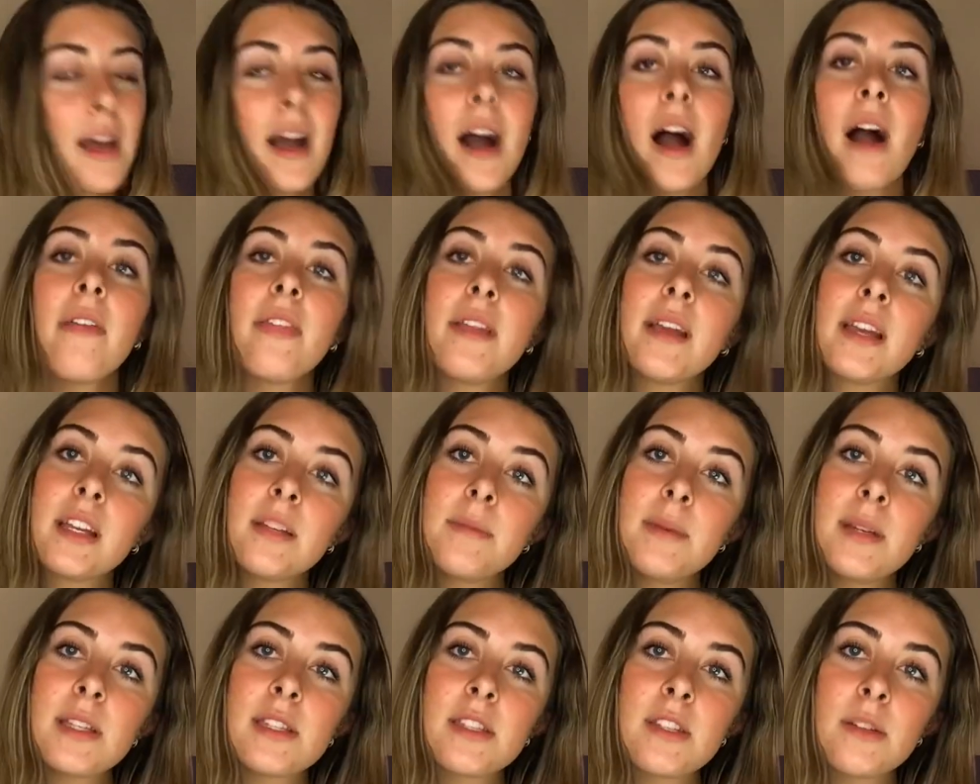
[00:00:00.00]
I think
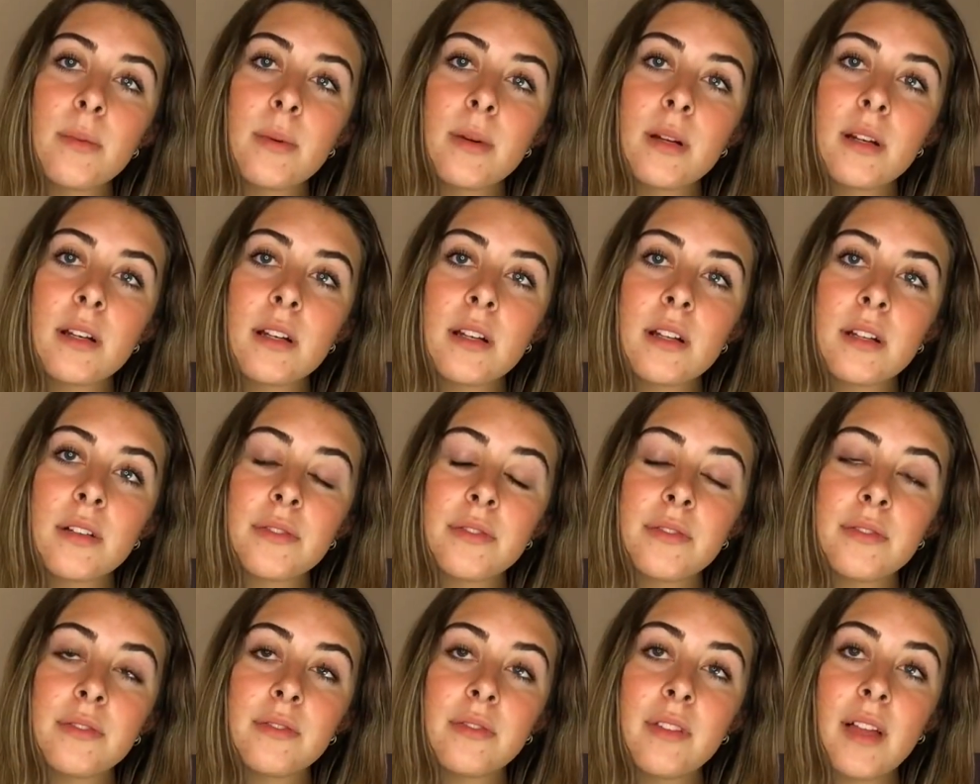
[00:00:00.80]
it'd be super,
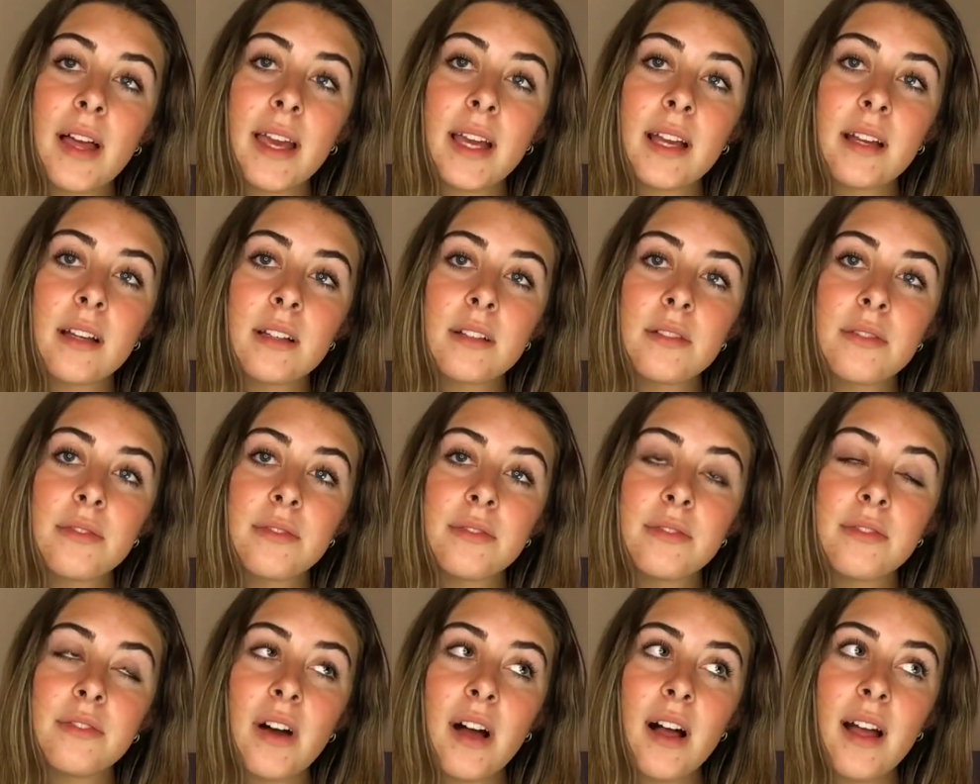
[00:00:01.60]
like,
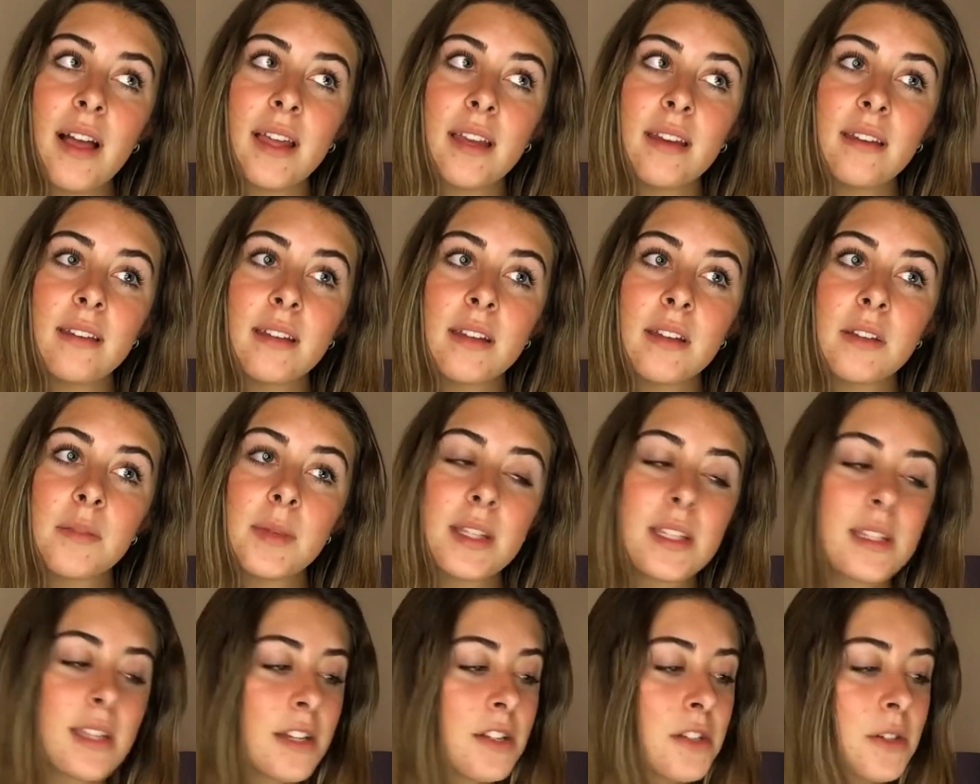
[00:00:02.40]
fun. It'd
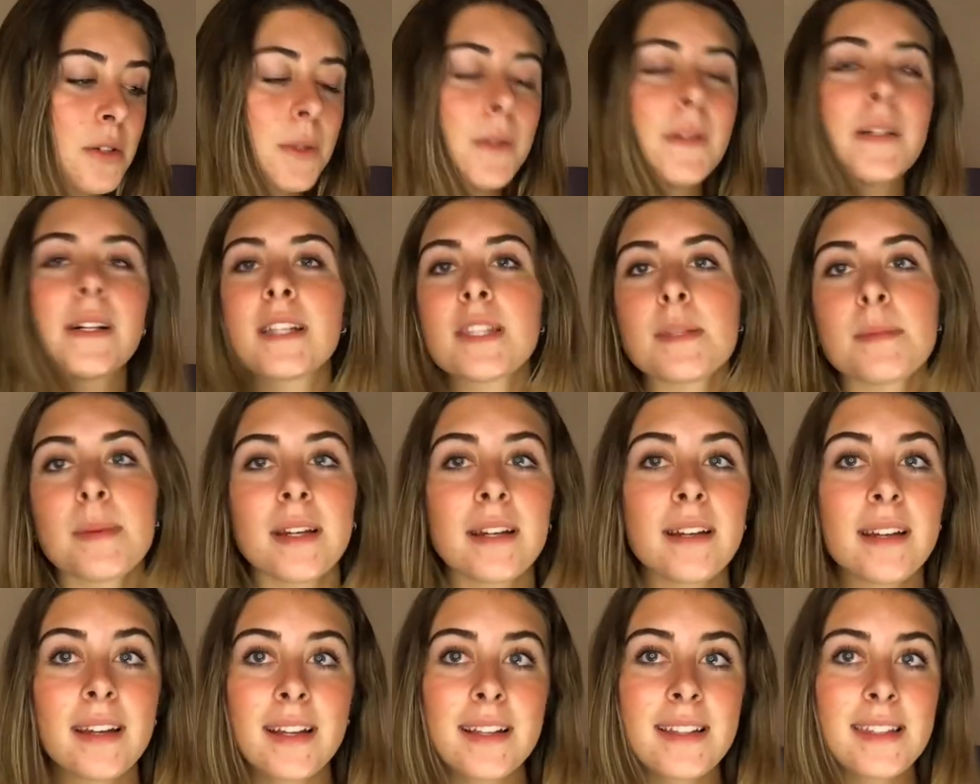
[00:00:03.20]
be such a cool
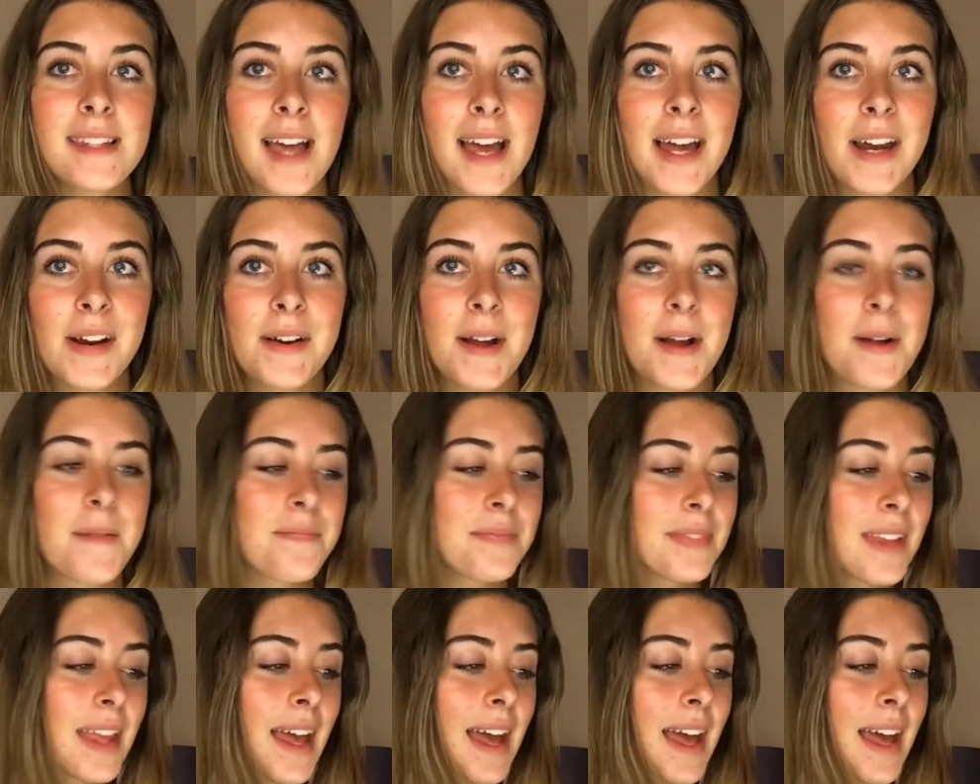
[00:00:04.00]
experience. I don't know.